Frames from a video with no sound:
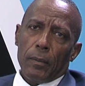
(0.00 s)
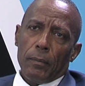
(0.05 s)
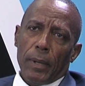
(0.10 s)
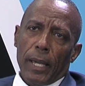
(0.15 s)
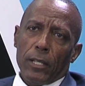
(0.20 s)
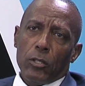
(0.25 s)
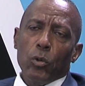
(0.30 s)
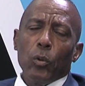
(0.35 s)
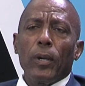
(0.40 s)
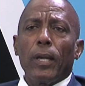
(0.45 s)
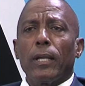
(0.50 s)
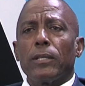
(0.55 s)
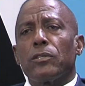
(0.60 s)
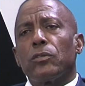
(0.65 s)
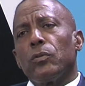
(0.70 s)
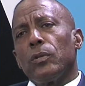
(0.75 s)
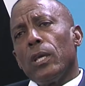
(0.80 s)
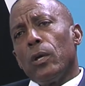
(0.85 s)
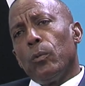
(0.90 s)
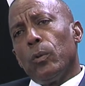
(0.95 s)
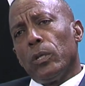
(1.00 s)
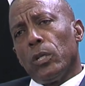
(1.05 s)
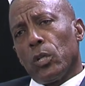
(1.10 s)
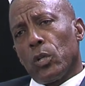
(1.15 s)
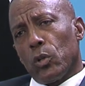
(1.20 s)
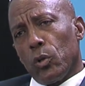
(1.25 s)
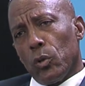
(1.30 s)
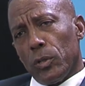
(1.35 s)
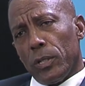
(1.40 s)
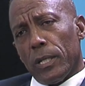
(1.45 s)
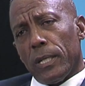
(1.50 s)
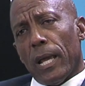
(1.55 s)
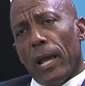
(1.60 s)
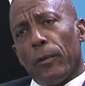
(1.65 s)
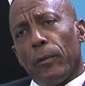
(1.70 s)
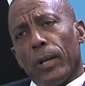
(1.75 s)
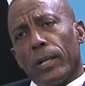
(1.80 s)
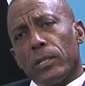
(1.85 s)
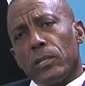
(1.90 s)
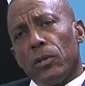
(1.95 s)
My two guests today would include the
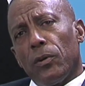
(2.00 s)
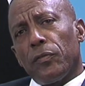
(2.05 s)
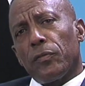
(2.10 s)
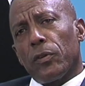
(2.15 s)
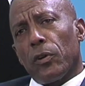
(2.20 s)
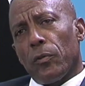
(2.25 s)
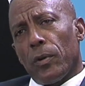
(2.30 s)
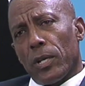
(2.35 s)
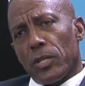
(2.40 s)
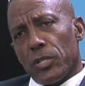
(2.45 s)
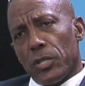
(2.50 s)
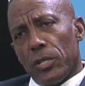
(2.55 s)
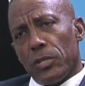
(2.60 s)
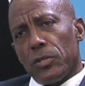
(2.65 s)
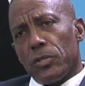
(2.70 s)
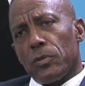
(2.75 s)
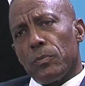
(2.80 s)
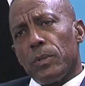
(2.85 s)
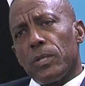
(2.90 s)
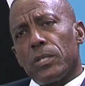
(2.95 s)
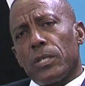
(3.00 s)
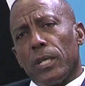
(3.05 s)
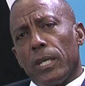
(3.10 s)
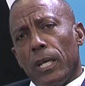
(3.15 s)
Director of Corrections, Mr.